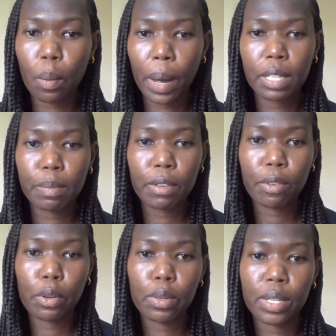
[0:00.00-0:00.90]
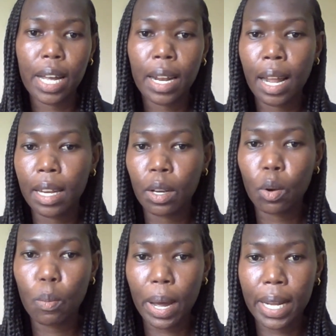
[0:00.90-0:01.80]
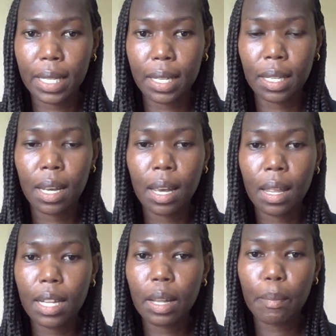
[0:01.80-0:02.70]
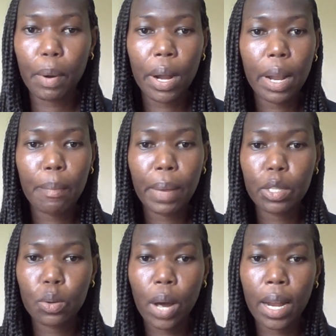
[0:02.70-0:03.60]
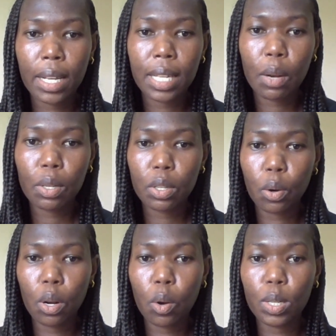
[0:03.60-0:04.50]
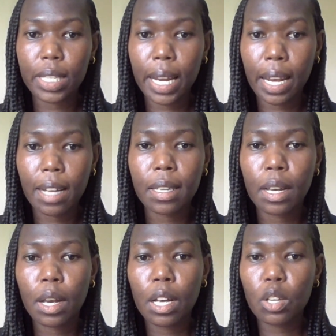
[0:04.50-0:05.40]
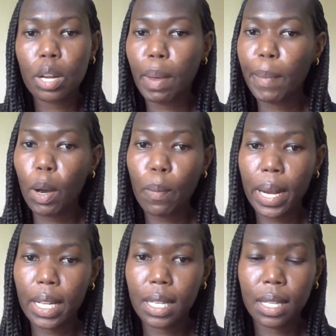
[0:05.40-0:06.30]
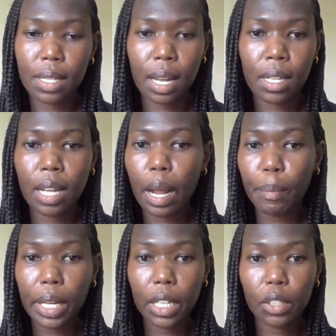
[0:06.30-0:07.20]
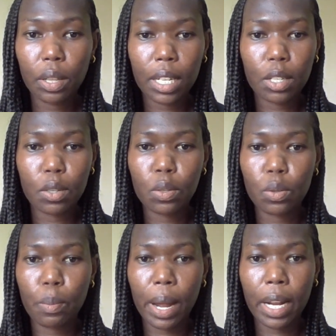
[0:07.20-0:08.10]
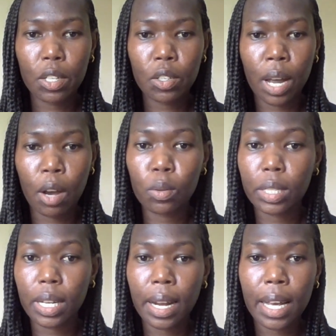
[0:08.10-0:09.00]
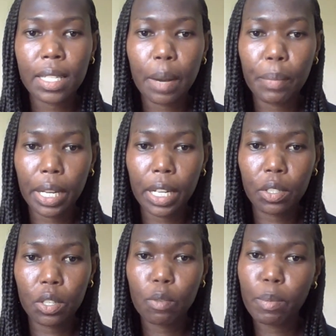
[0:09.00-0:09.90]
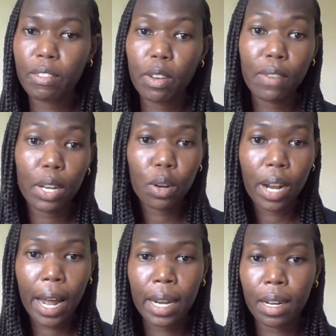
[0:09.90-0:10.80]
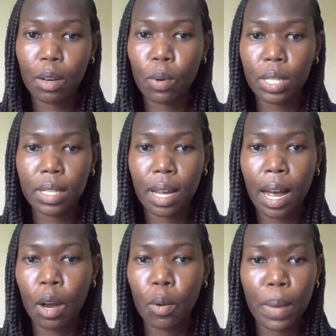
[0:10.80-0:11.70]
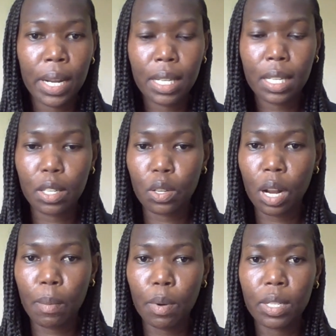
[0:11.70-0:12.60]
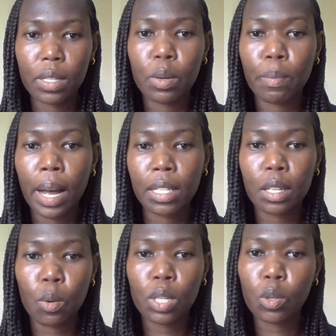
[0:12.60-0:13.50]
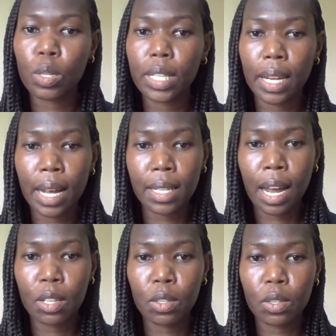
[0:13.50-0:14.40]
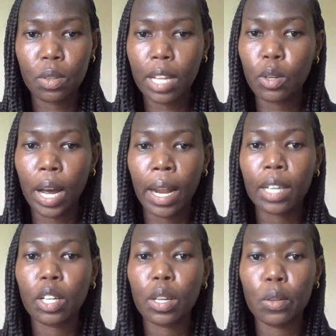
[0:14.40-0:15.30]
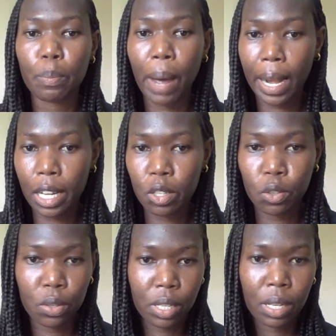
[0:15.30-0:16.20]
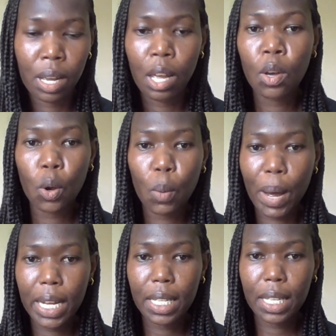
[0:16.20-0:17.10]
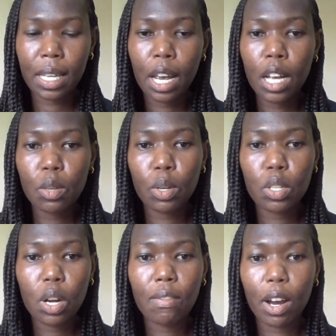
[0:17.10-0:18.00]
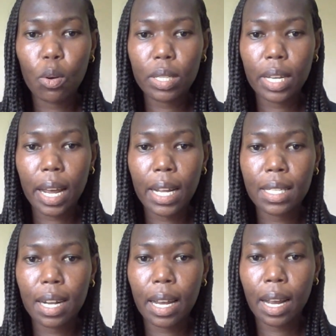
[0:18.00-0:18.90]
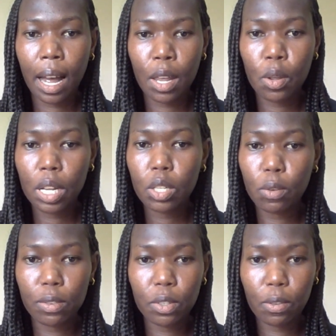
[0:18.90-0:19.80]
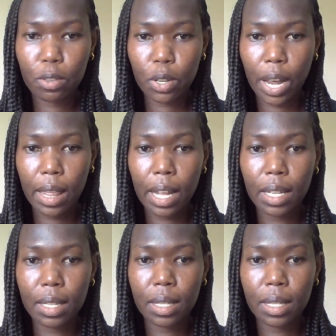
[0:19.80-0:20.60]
commands before you start learning Kubernetes. That's number one. Number two, understand what you call containers. So remember, Kubernetes is it's an application that is used to manage containerized applications. So before even you learn what Kubernetes is all about, you must know what containers are so that you can actually manage using Kubernetes. So when you talk about container, it's like a unit of software that